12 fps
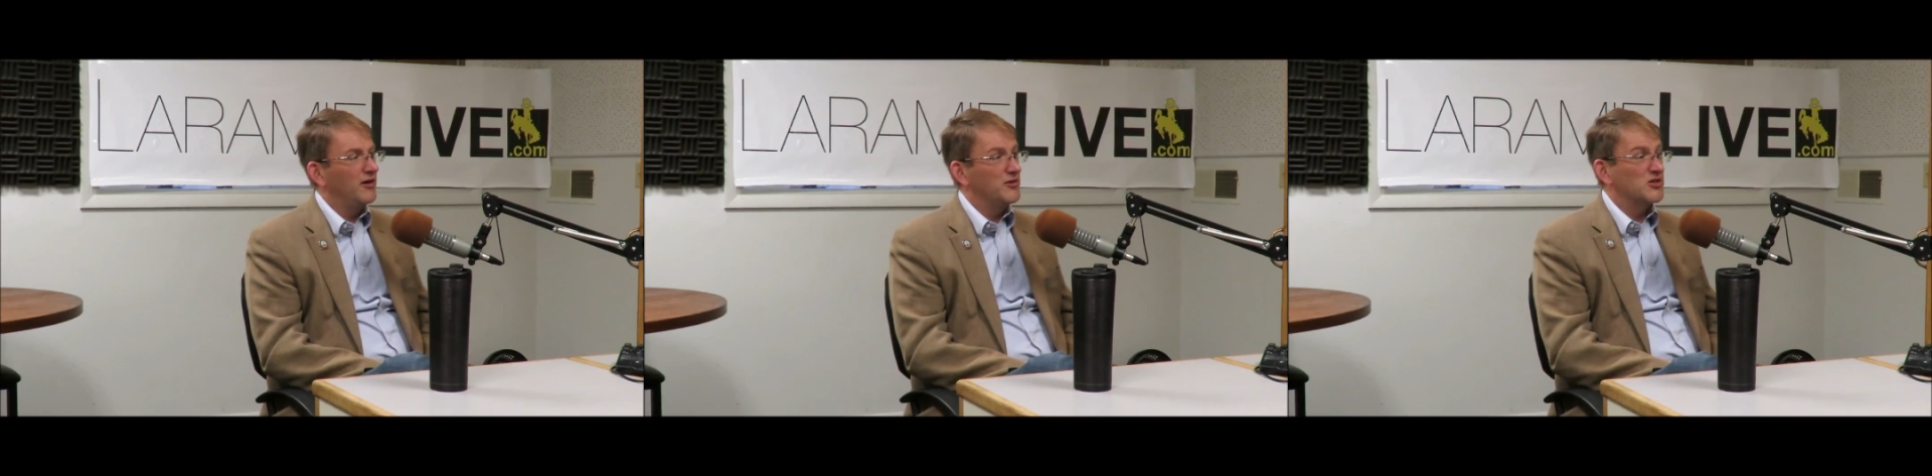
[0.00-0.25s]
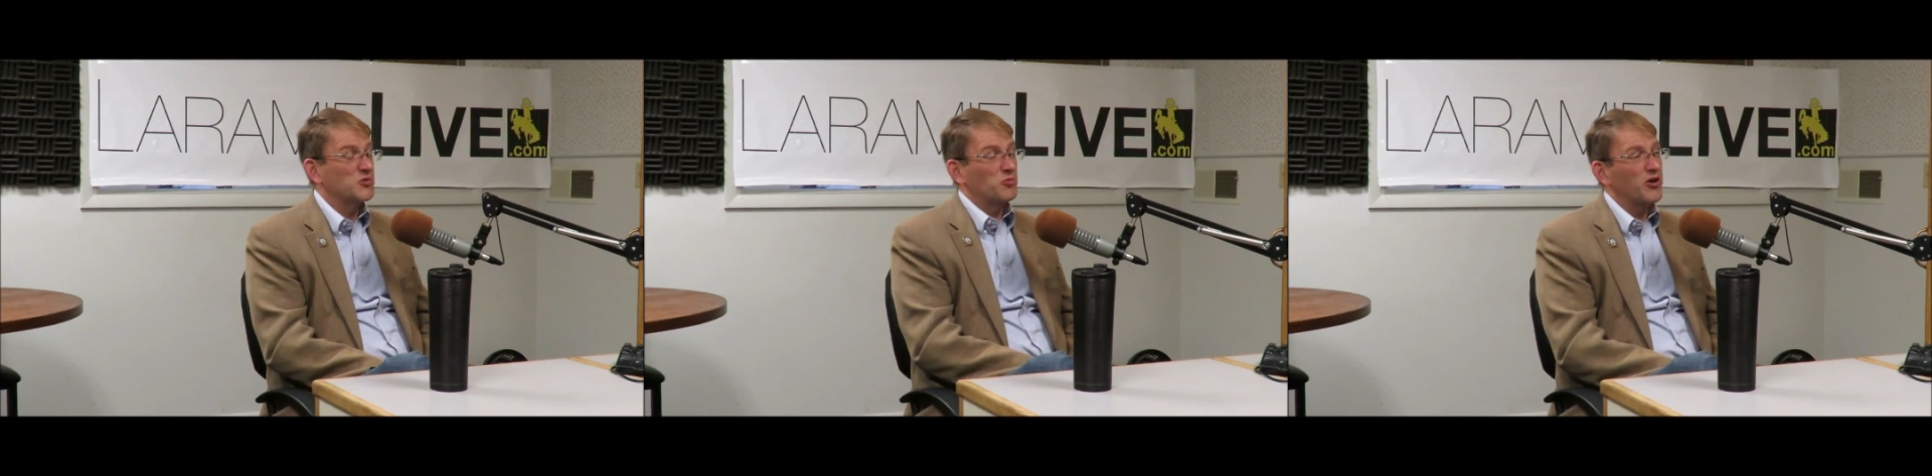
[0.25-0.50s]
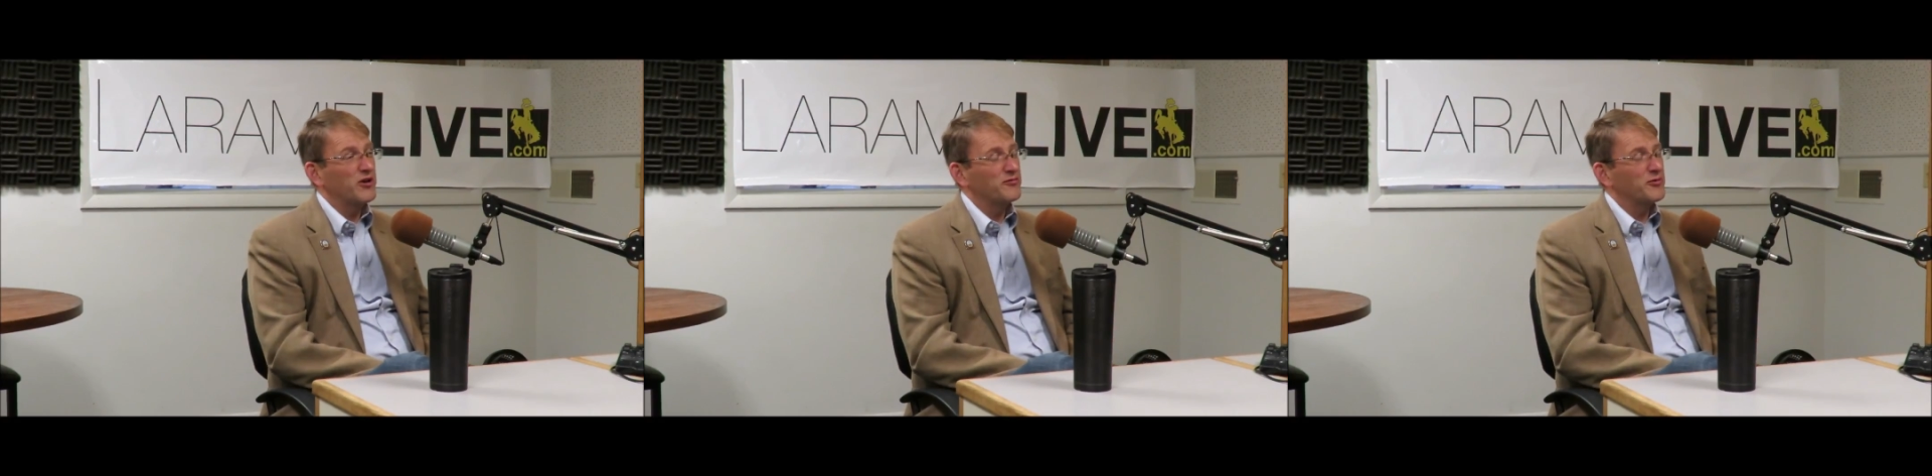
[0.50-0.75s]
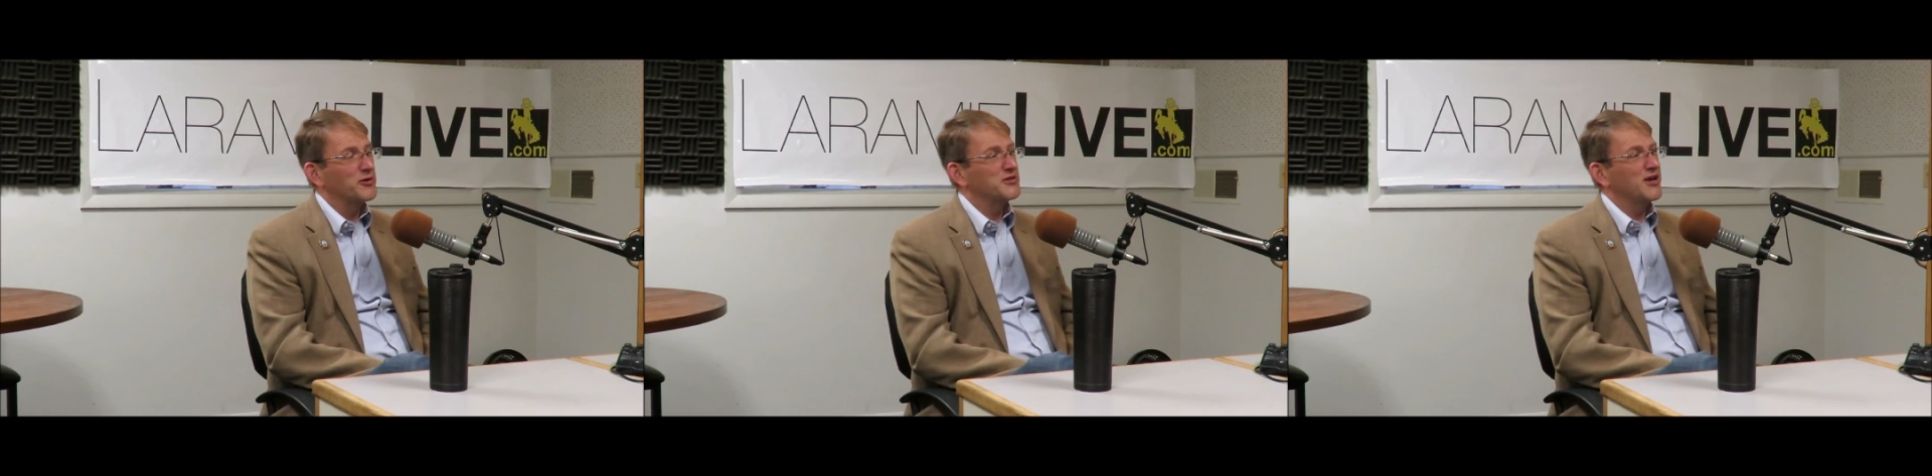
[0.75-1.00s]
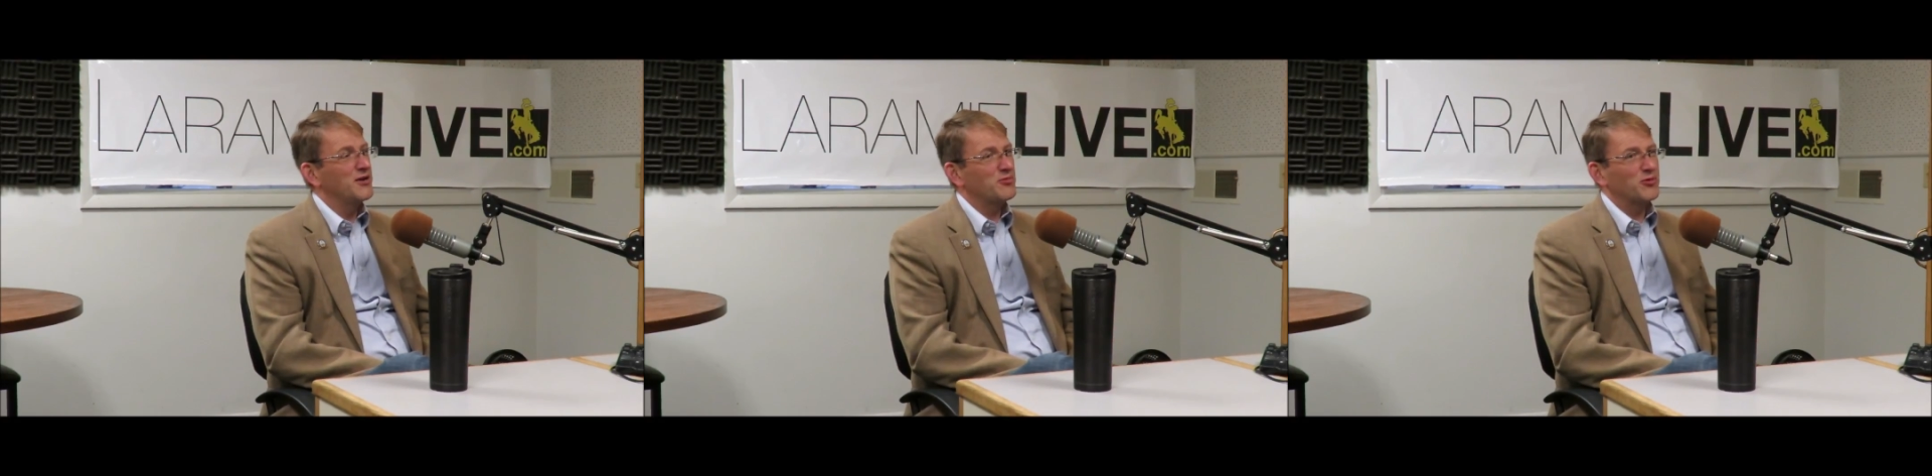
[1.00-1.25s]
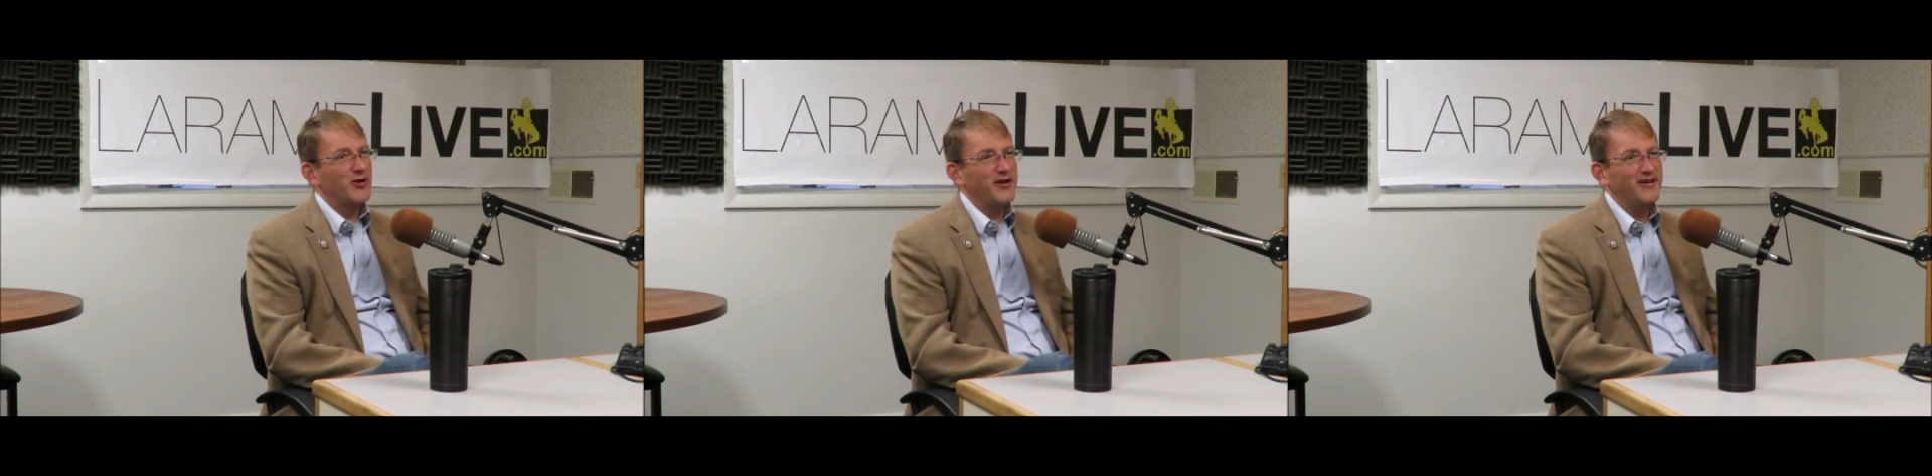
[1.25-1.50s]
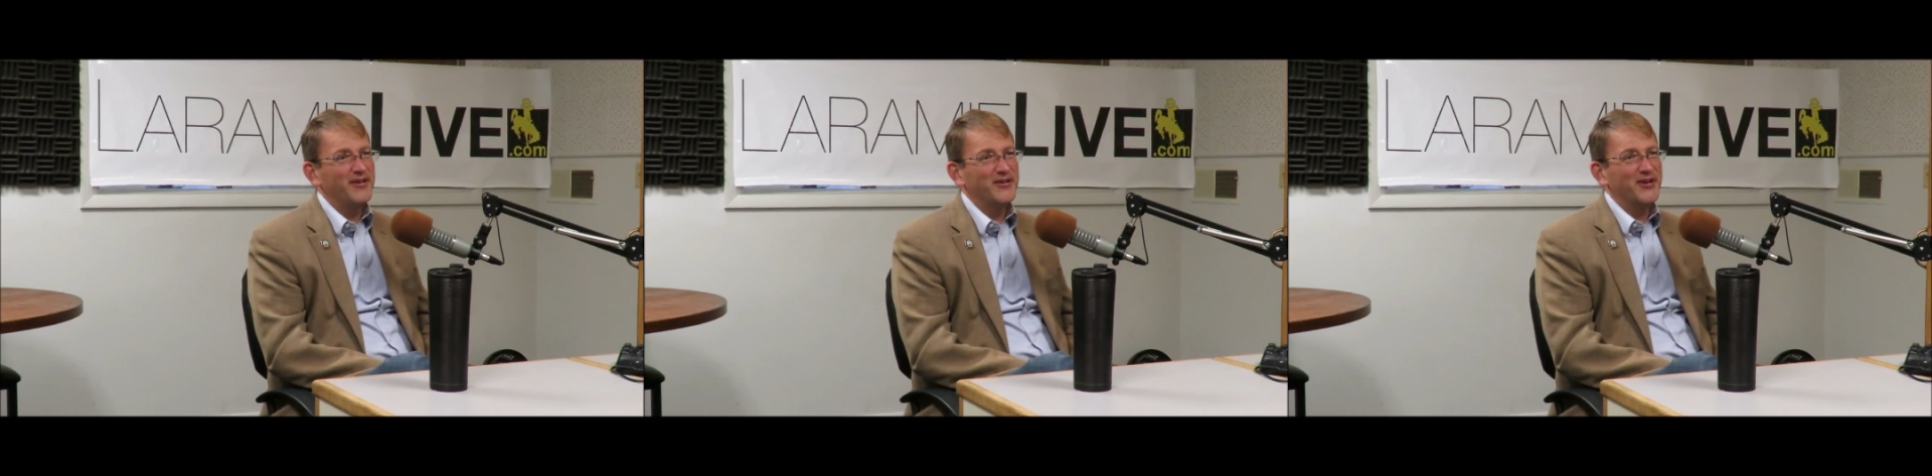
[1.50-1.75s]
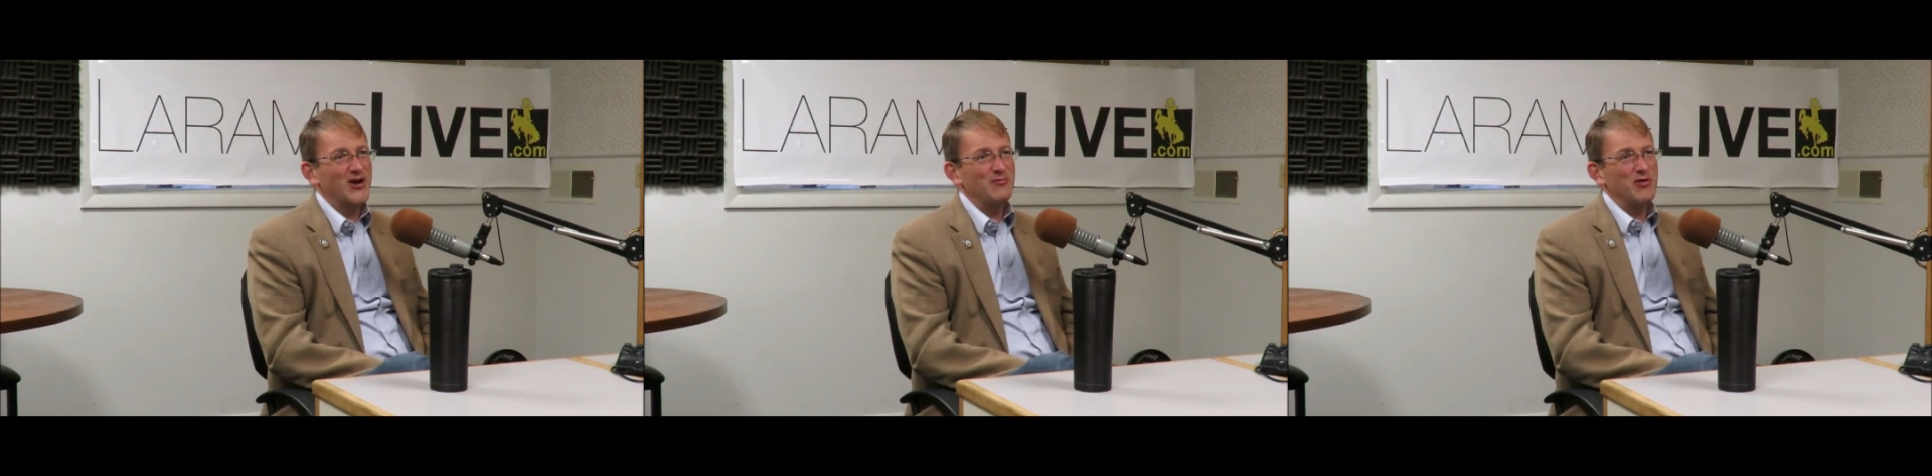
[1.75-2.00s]
this spring, for example, right here
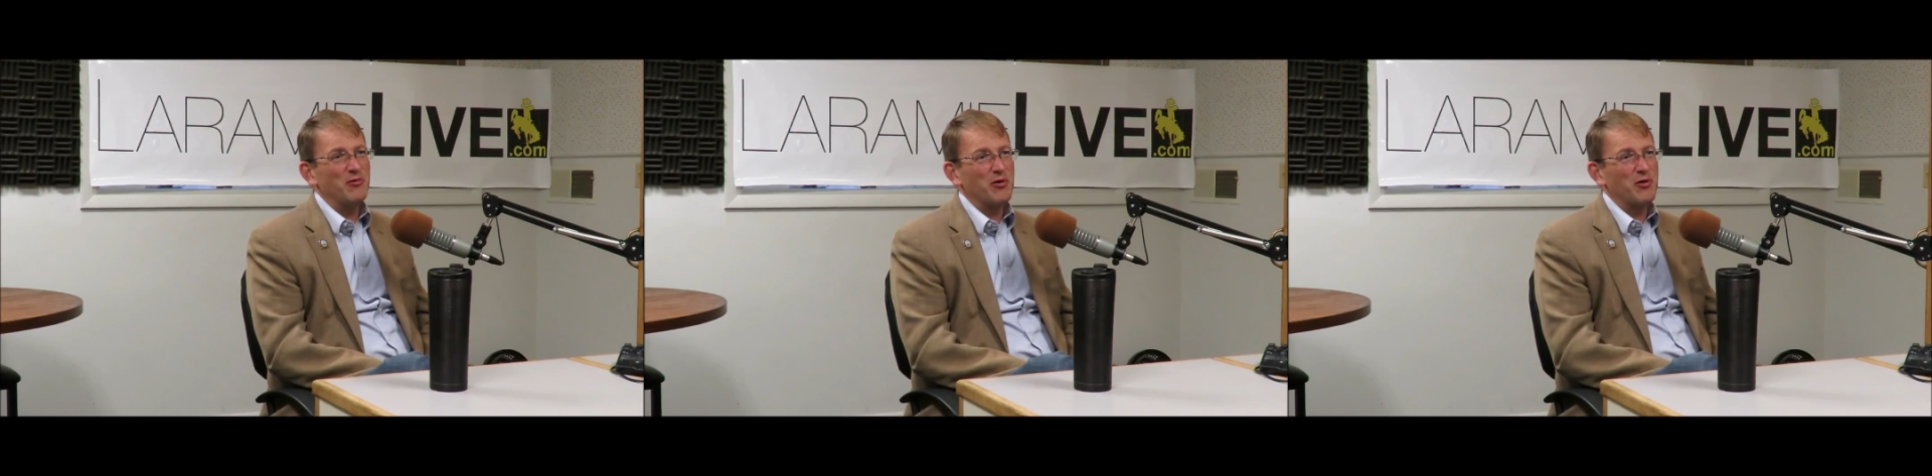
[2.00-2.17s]
in Laramie,